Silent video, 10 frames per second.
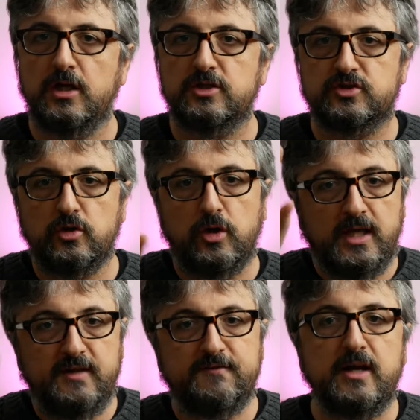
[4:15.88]
So
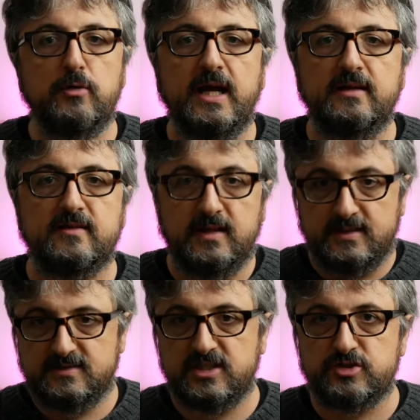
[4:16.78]
if I write
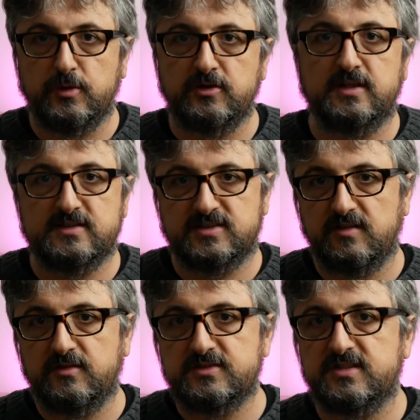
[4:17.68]
chmod
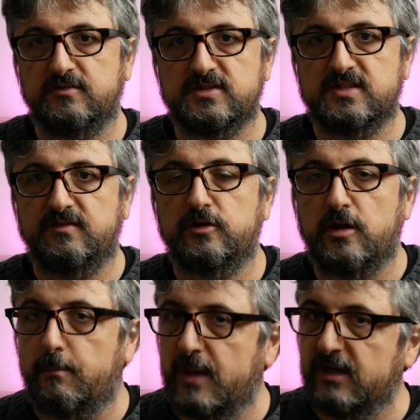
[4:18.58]
777,
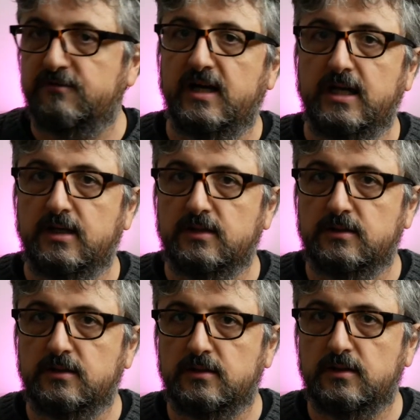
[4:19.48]
my file,
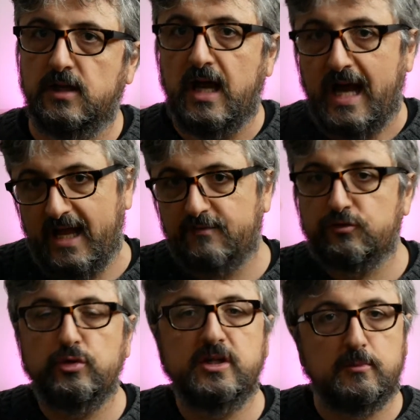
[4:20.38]
I have
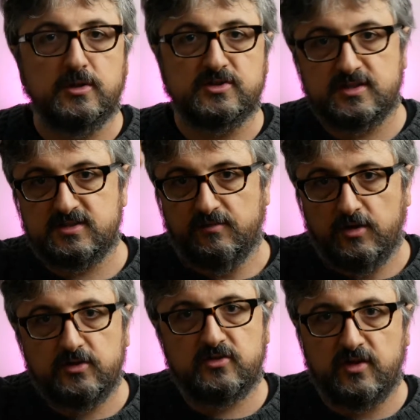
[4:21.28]
3 numbers,
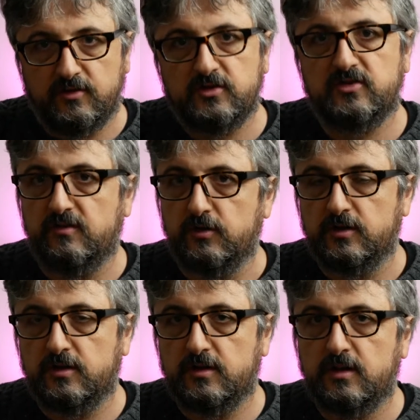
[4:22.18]
7, 7, 7.
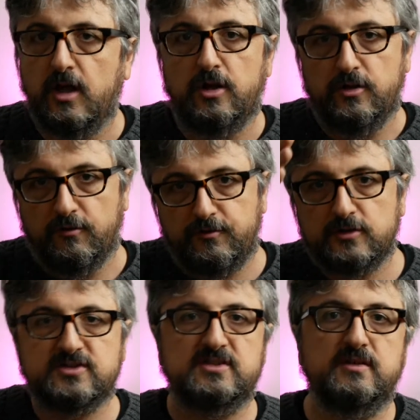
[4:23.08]
The
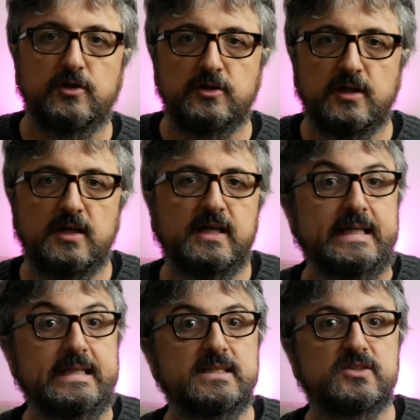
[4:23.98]
first 7
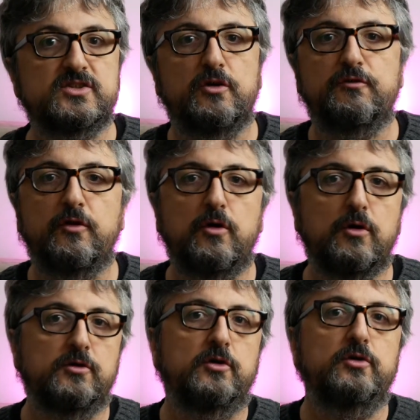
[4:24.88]
is
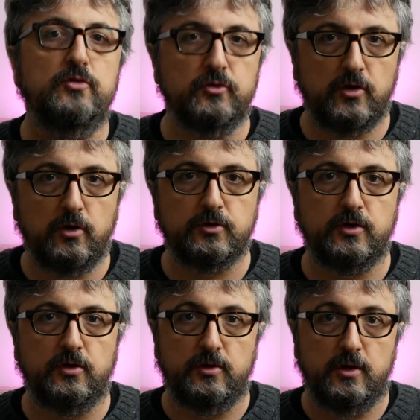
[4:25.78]
for the user
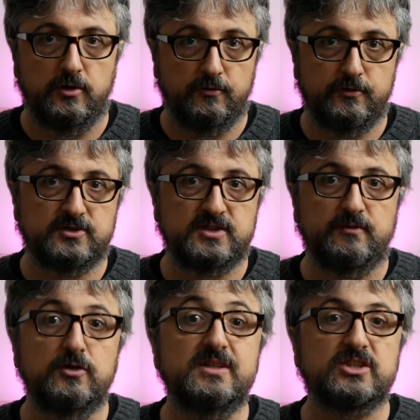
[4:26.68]
owner. The first
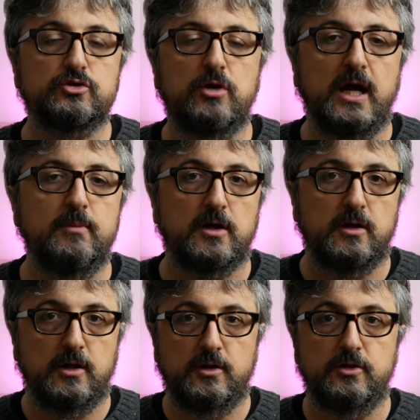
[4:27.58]
7 describe
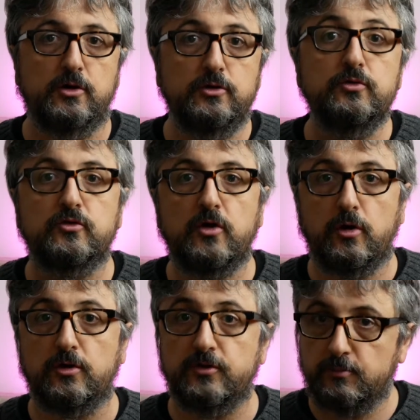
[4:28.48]
the user
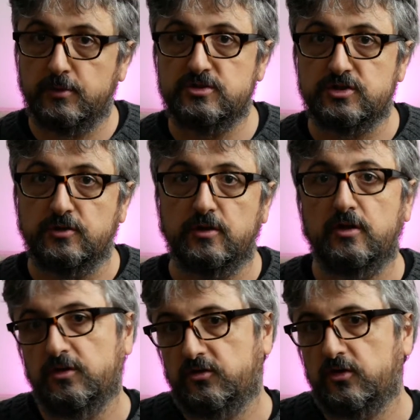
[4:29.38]
owner permission.
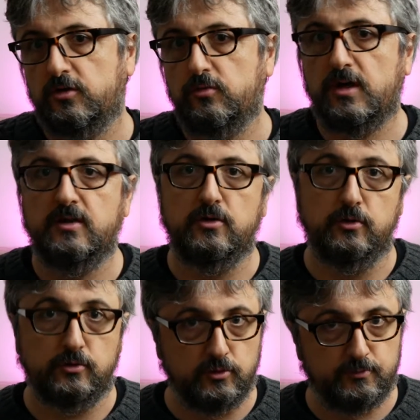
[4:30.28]
The second one,
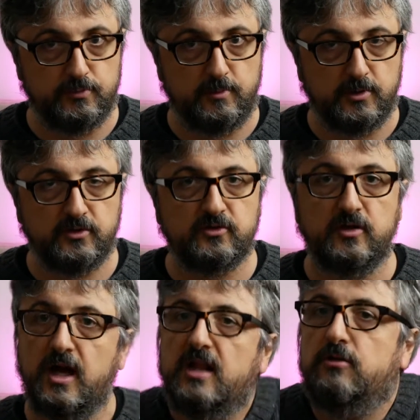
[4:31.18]
the group members,
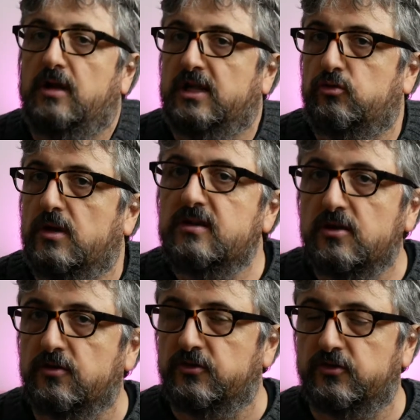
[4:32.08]
and the last one,
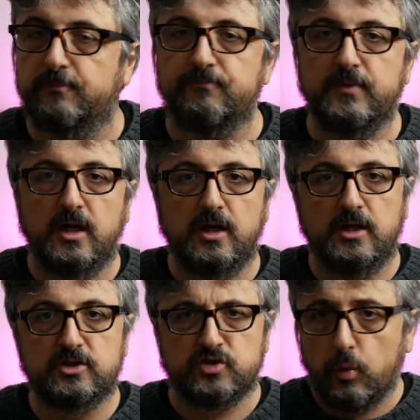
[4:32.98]
the others.
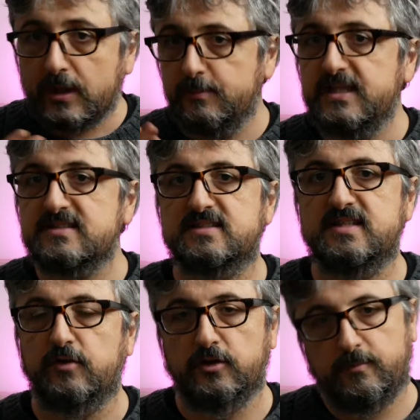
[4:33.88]
So what means
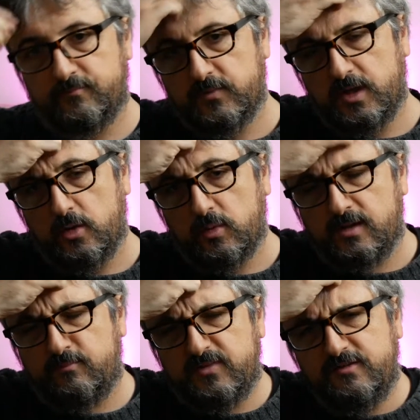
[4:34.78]
7?
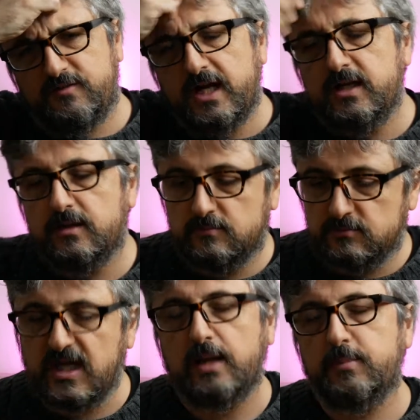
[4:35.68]
Well, if I
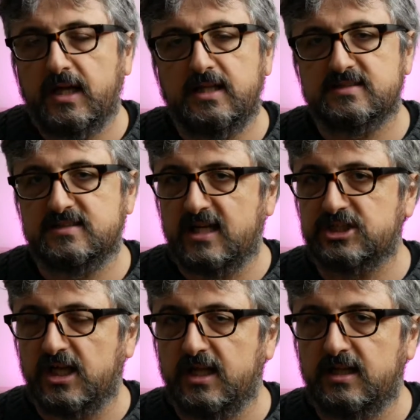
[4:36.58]
type
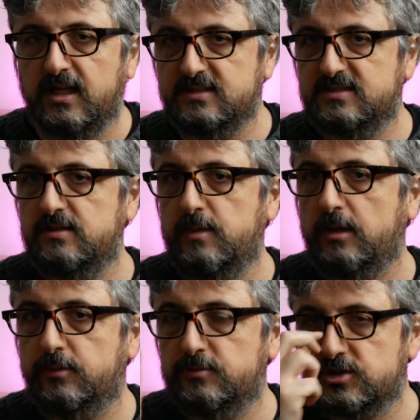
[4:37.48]
ls-l, I see my
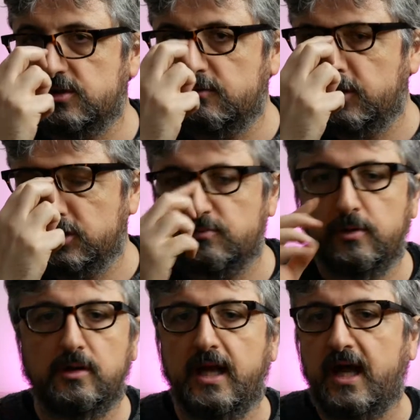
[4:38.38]
permission. For
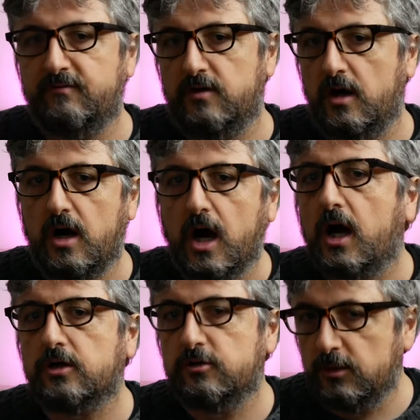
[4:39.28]
example, I have
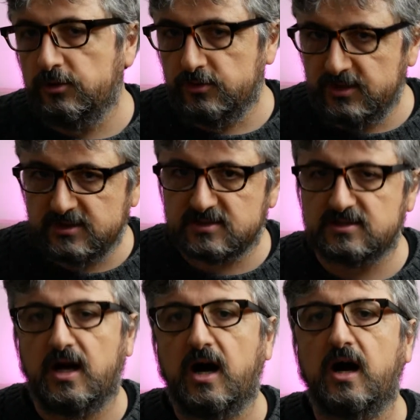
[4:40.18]

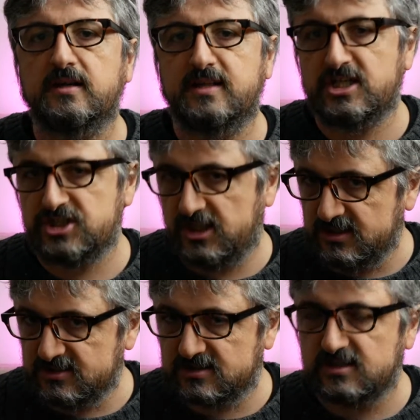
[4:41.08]
rwx,
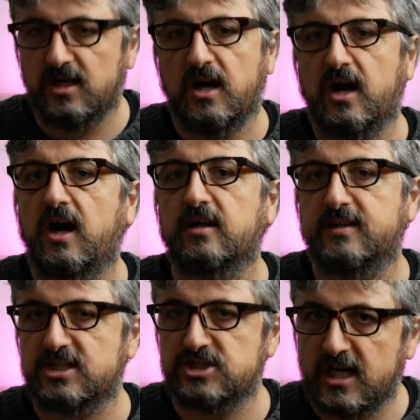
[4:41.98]
r-x,
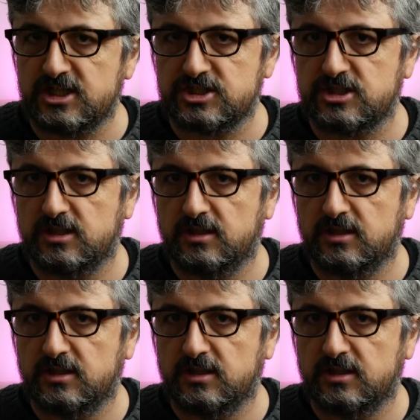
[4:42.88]
r-dash.